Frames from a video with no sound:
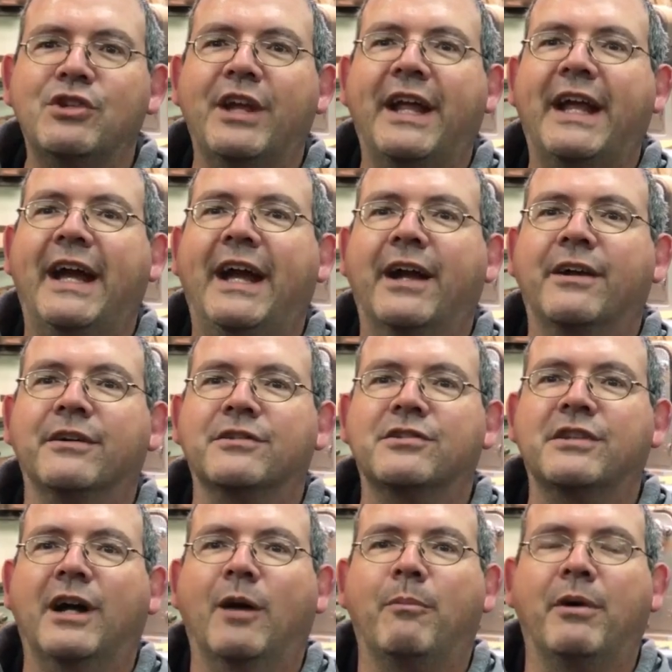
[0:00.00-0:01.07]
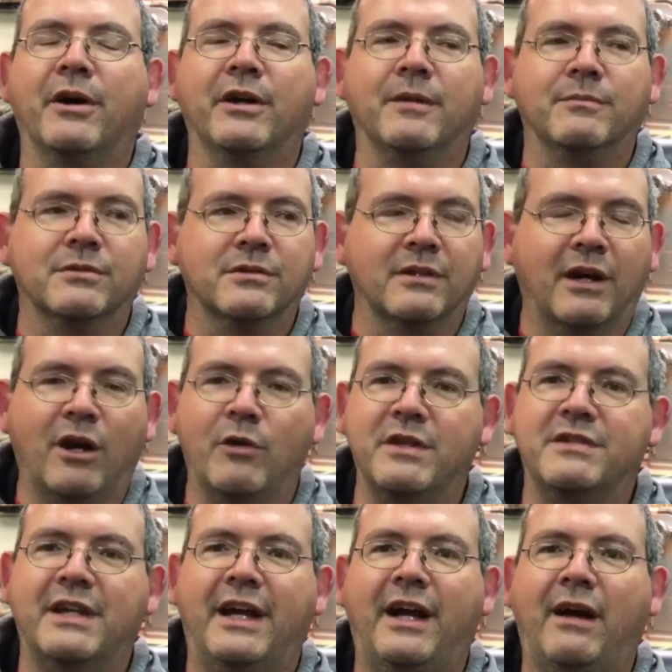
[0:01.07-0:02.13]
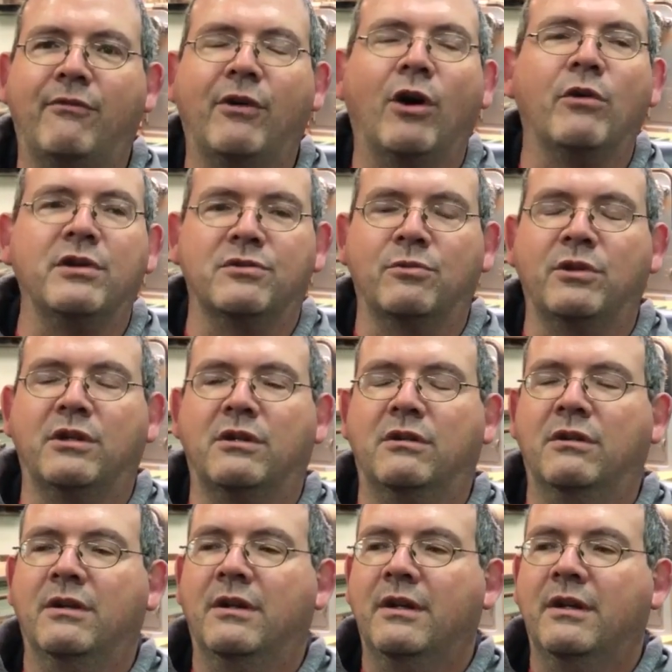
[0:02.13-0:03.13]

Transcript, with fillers: Jake Hacker style pipes. I always have, always will.